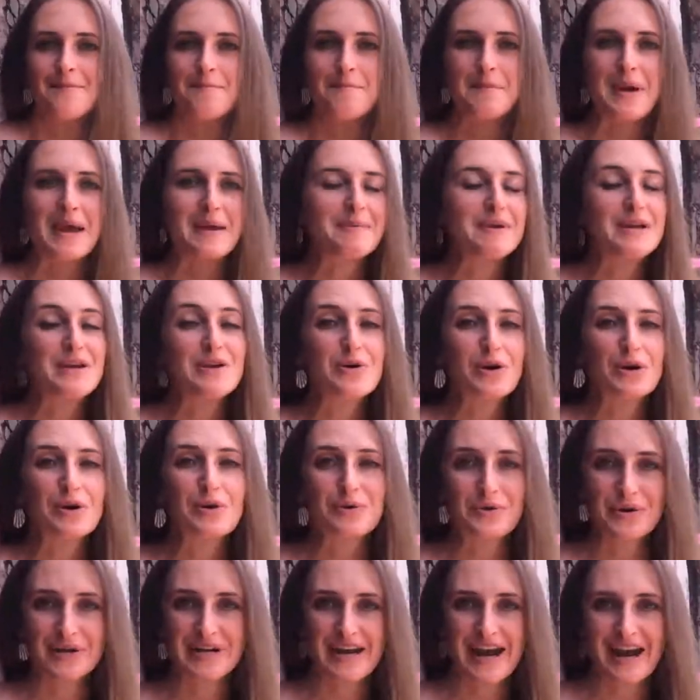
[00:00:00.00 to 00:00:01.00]
Maybe you're
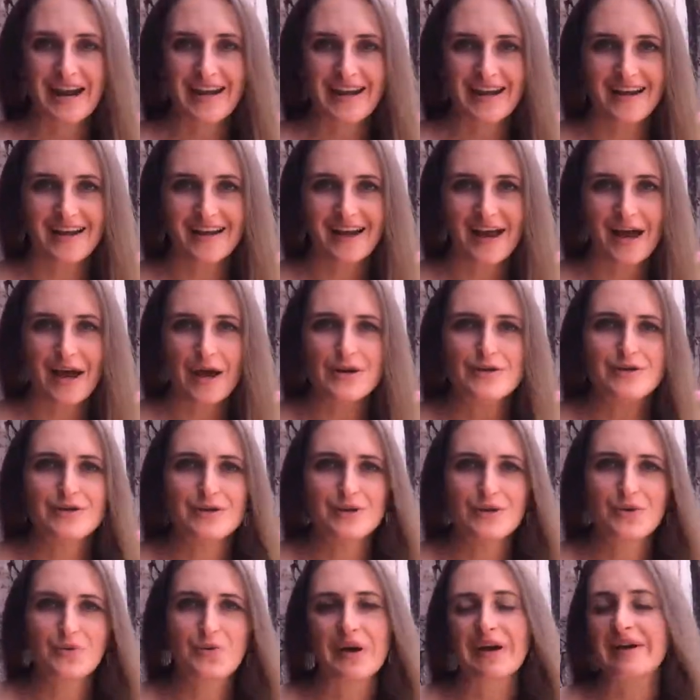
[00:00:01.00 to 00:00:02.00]
creating a
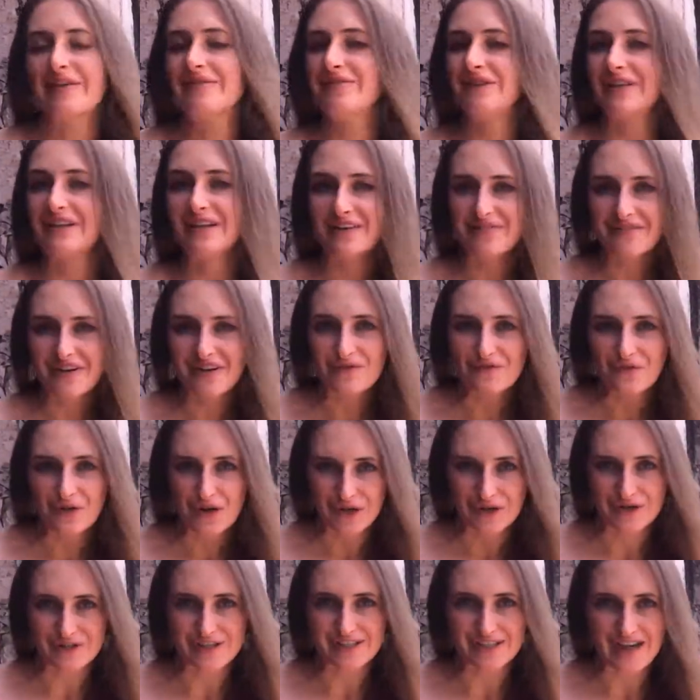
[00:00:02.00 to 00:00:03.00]
new way of living for
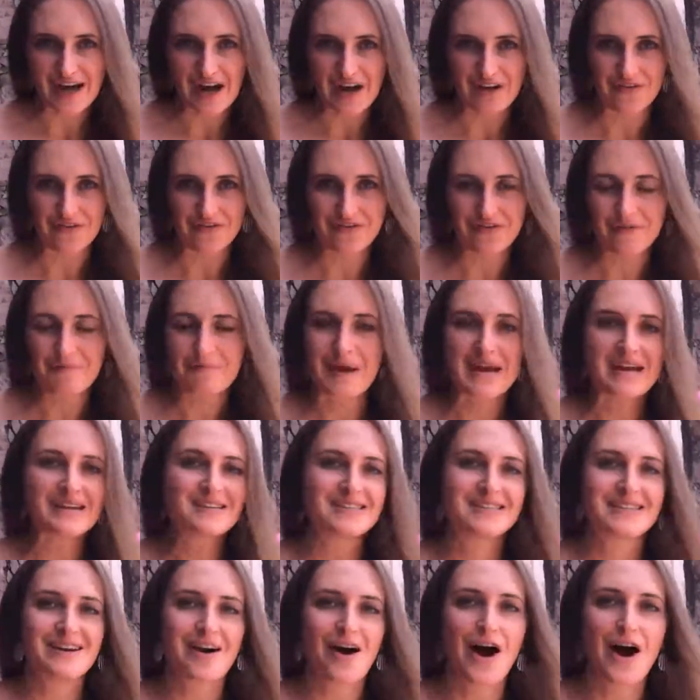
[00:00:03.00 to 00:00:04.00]
yourself
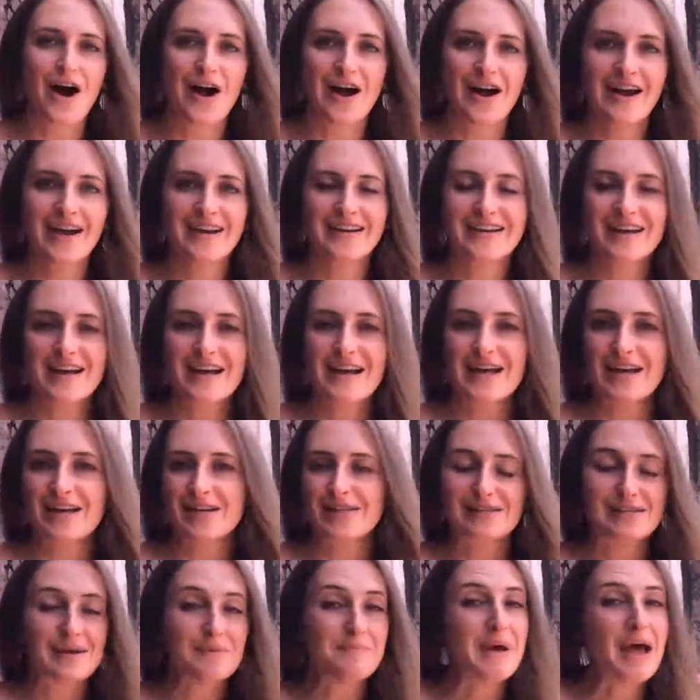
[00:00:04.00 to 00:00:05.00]
based on
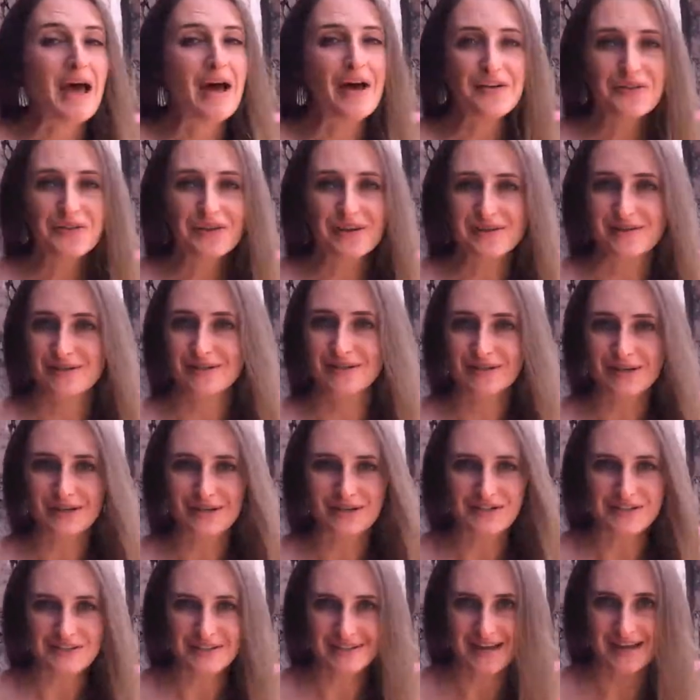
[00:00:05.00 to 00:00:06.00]
some health
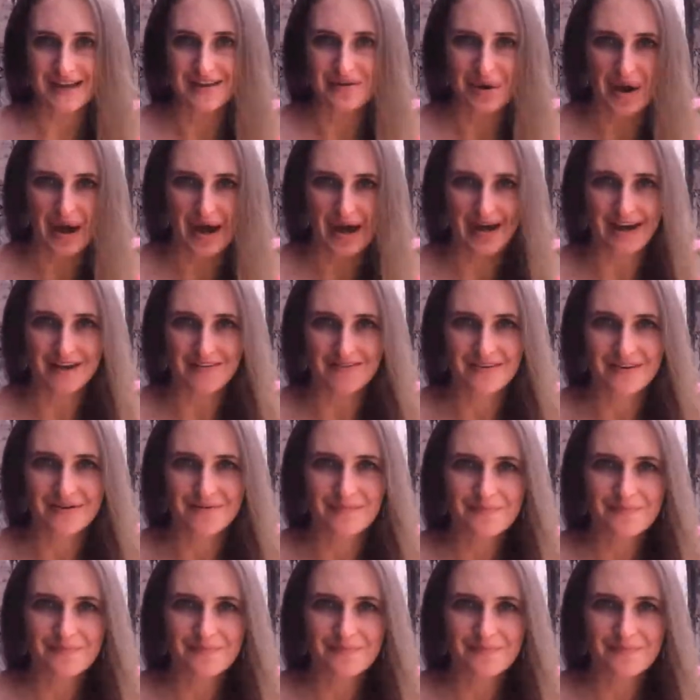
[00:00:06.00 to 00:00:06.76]
concerns that you have.